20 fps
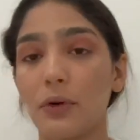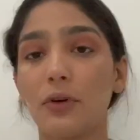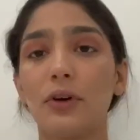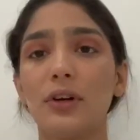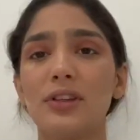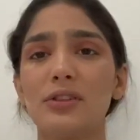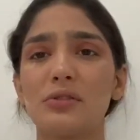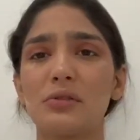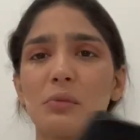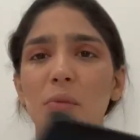
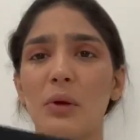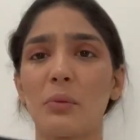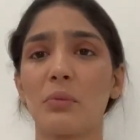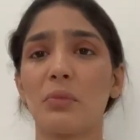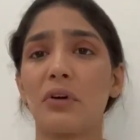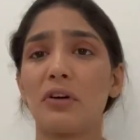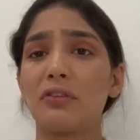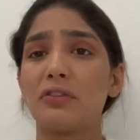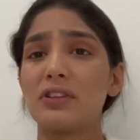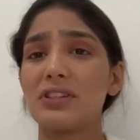going to my
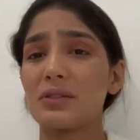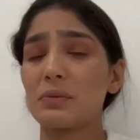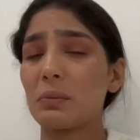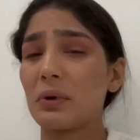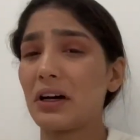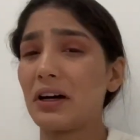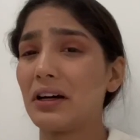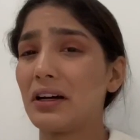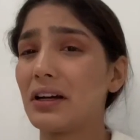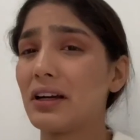boyfriend's
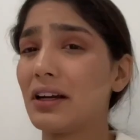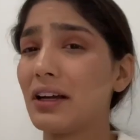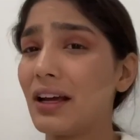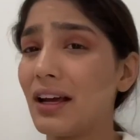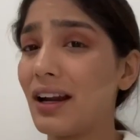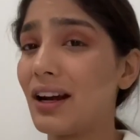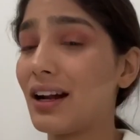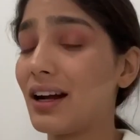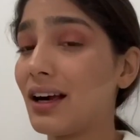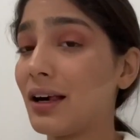party
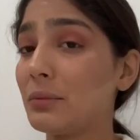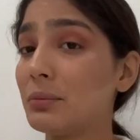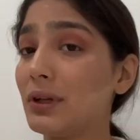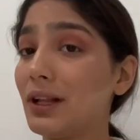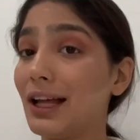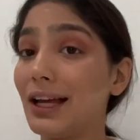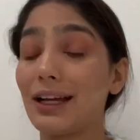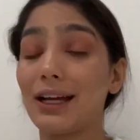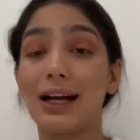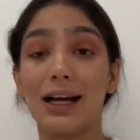and I'll be
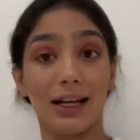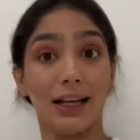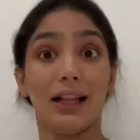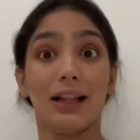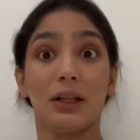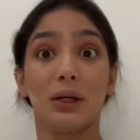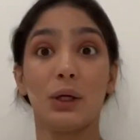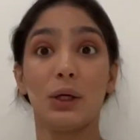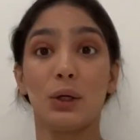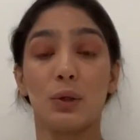like,
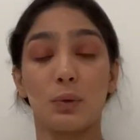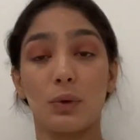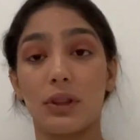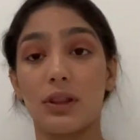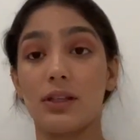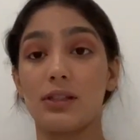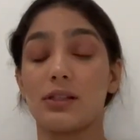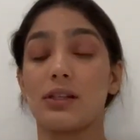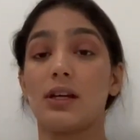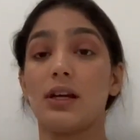hello,
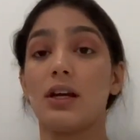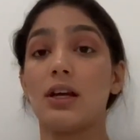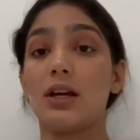with this